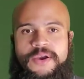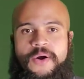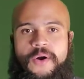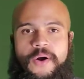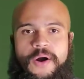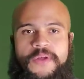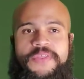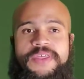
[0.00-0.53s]

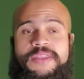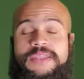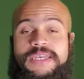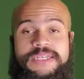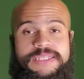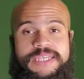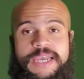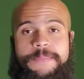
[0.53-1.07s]
All of the
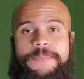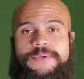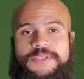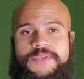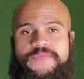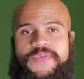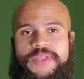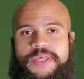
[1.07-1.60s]

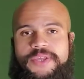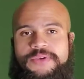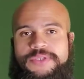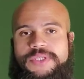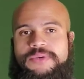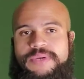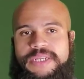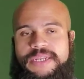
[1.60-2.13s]
examples filling your
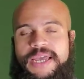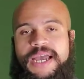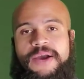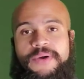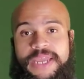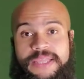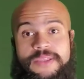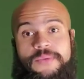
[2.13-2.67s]
screen
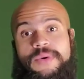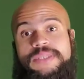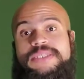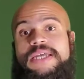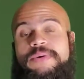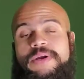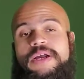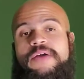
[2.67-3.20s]
now and the ones
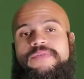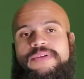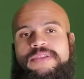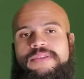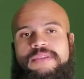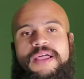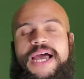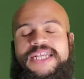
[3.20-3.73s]
that were covered
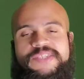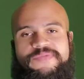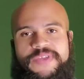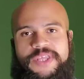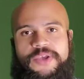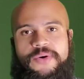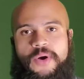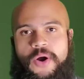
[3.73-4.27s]
in the last
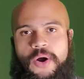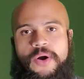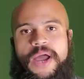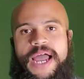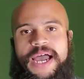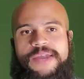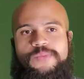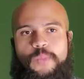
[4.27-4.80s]
video all
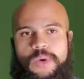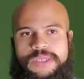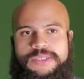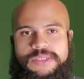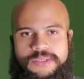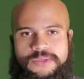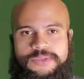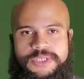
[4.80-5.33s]
had one
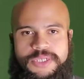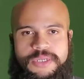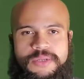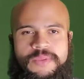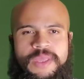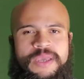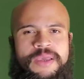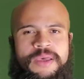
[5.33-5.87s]

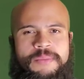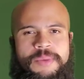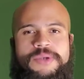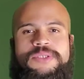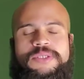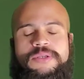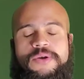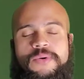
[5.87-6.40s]
solution.
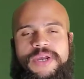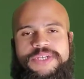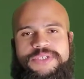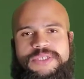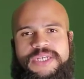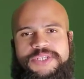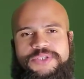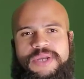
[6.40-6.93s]
Most of the
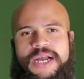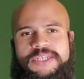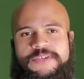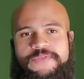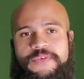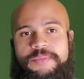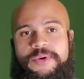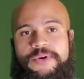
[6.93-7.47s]
equations that you guys are
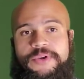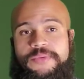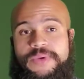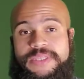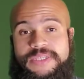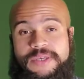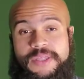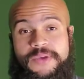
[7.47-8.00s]
familiar
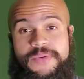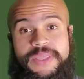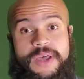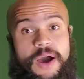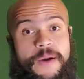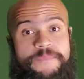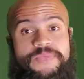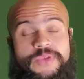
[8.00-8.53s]
with dealing with
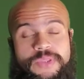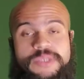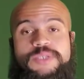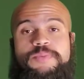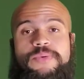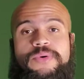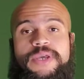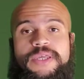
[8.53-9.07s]
up to this
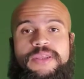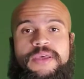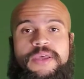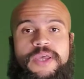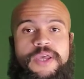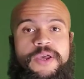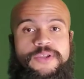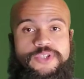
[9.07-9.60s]
point
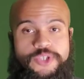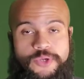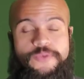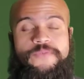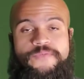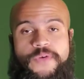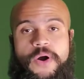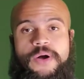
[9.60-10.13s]
do
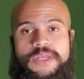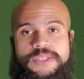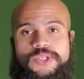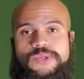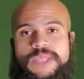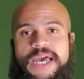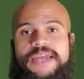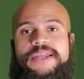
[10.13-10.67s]
fall
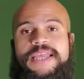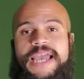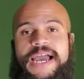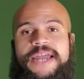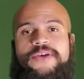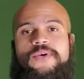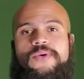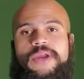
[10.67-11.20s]
into that
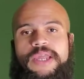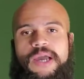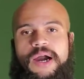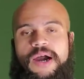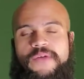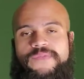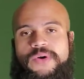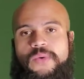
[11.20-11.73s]
category
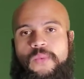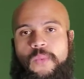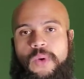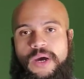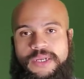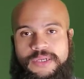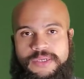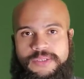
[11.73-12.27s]
of
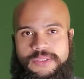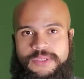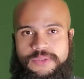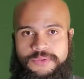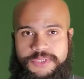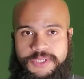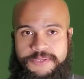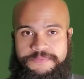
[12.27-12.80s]
one
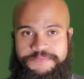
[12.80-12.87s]
solution.